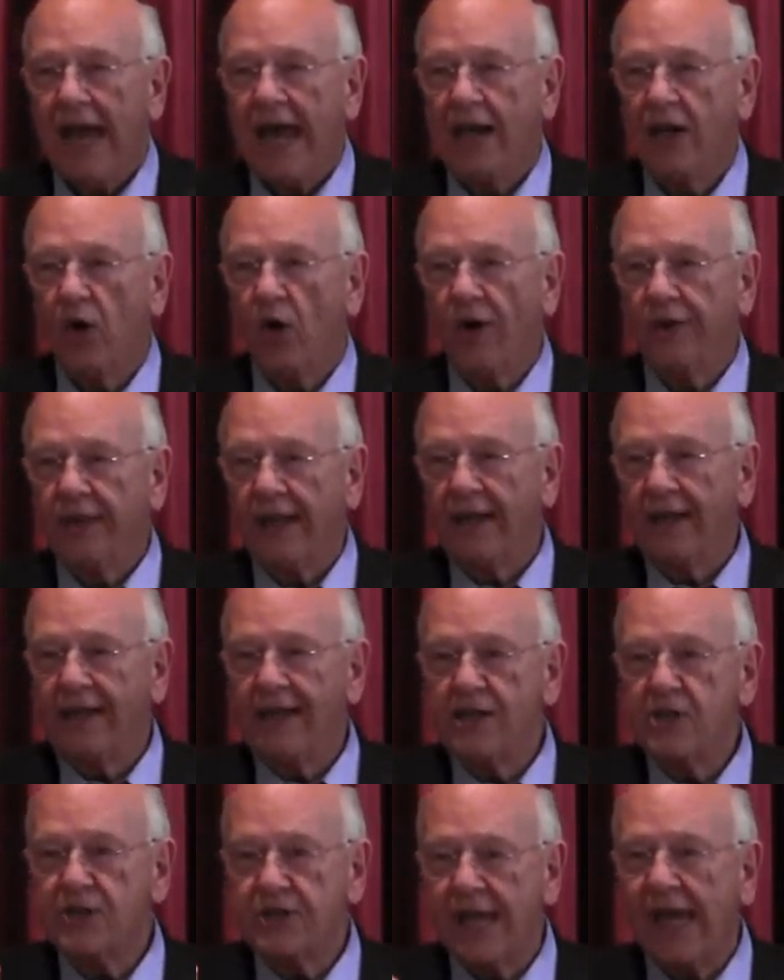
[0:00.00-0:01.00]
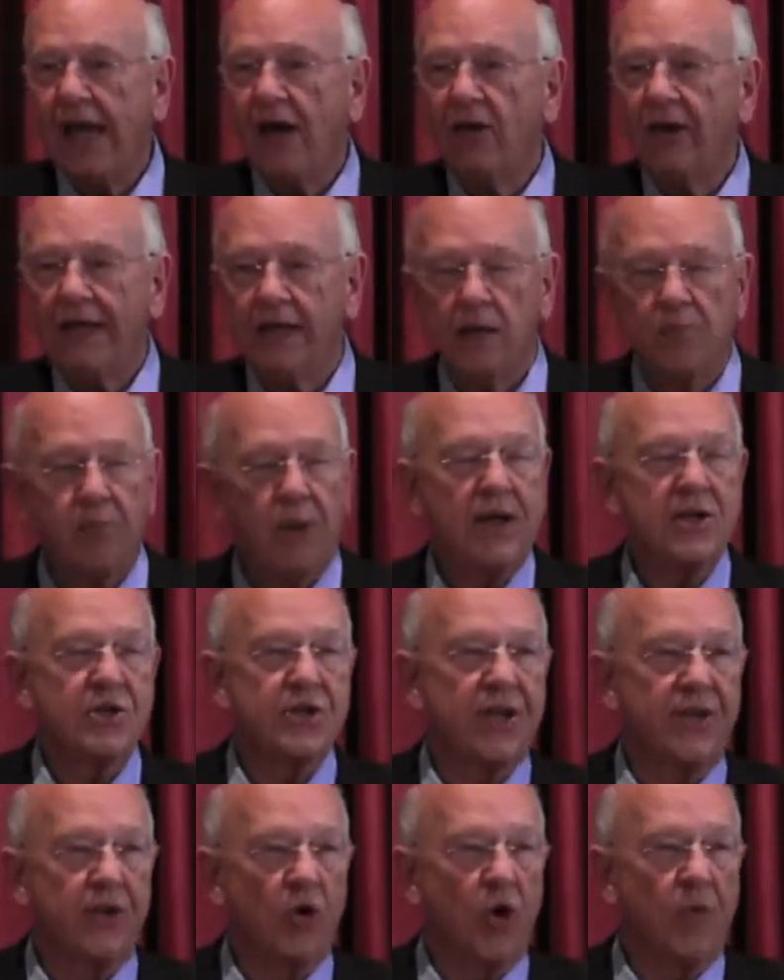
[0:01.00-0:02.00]
and knowing that he's now in the
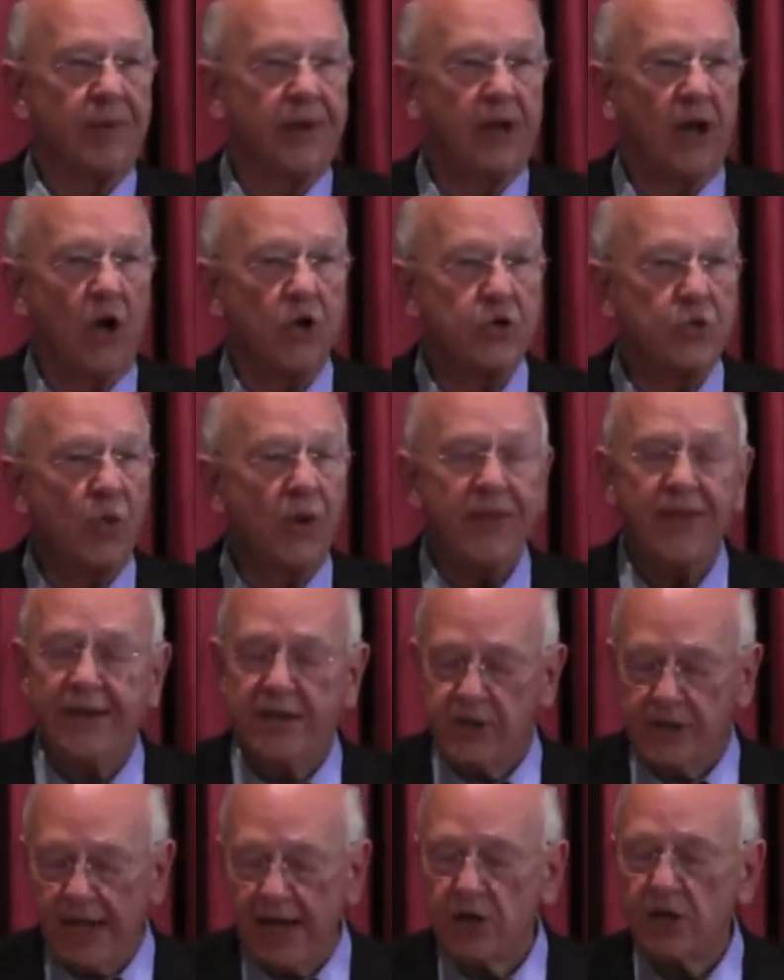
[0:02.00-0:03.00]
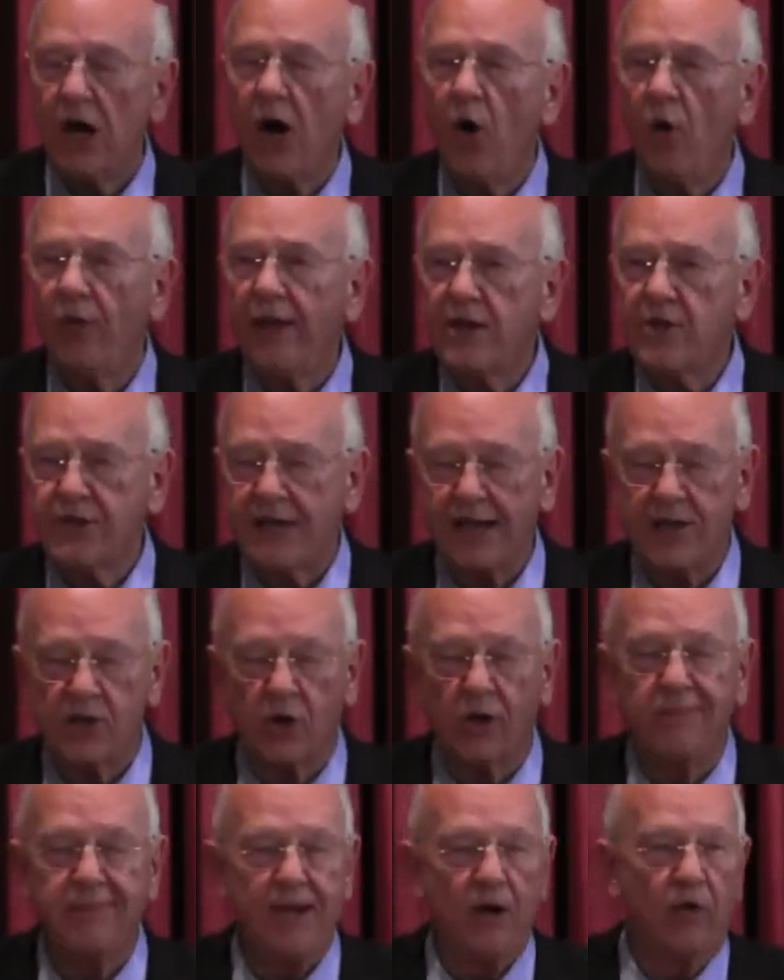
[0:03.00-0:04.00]
presence of the Lord because one of these days, all these
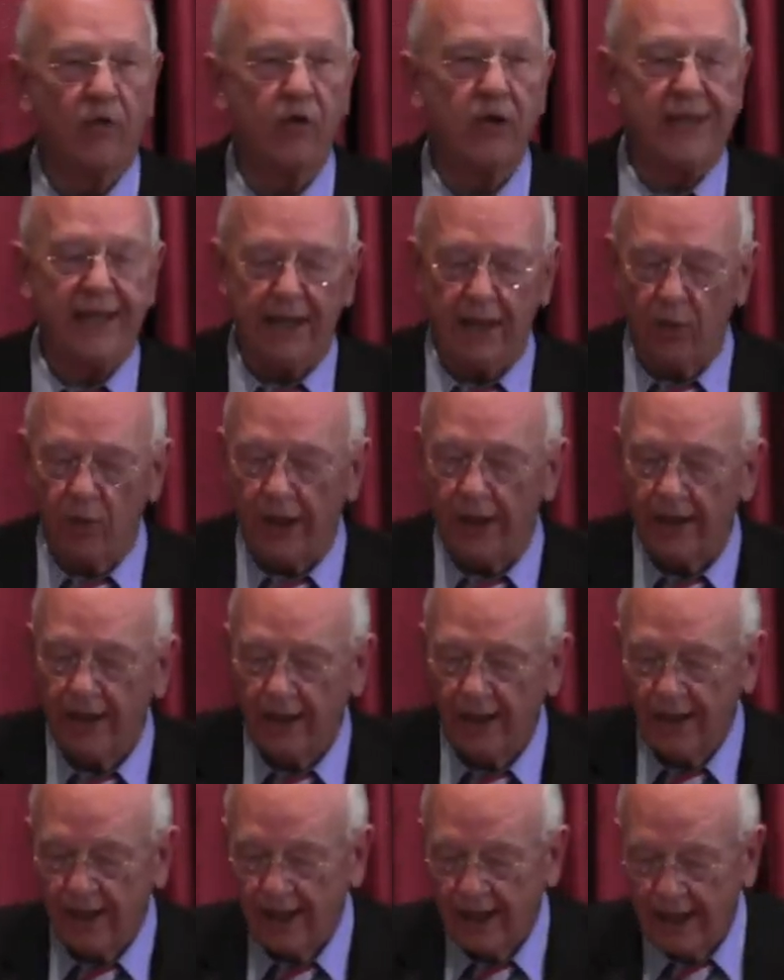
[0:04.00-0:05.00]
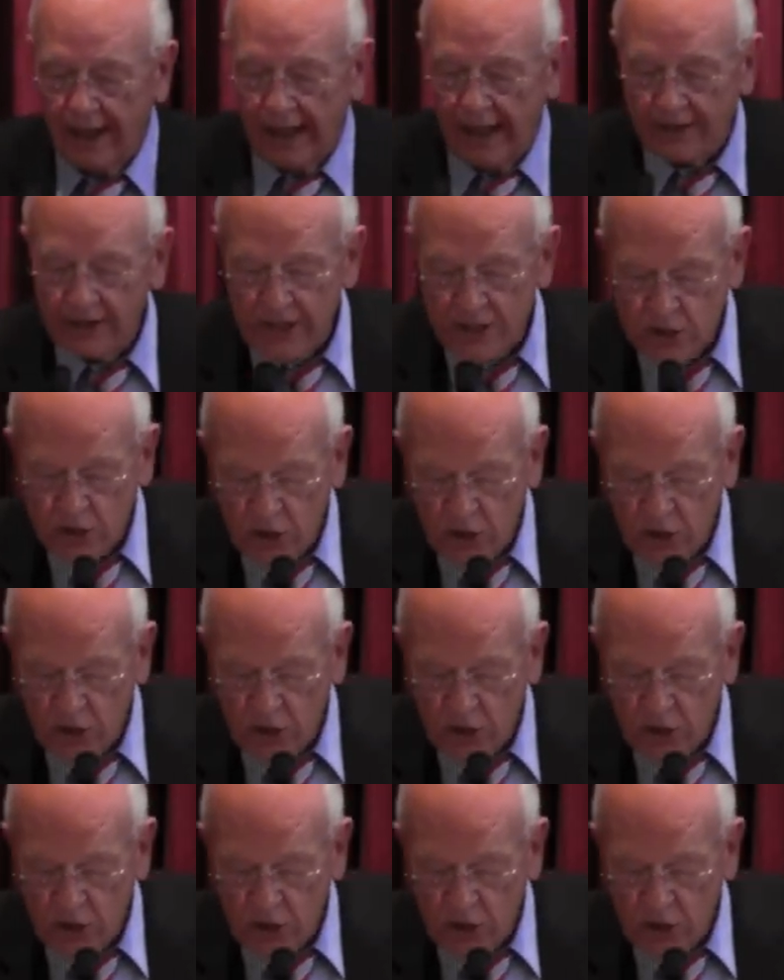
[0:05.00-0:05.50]
things are going to be over with anyway. And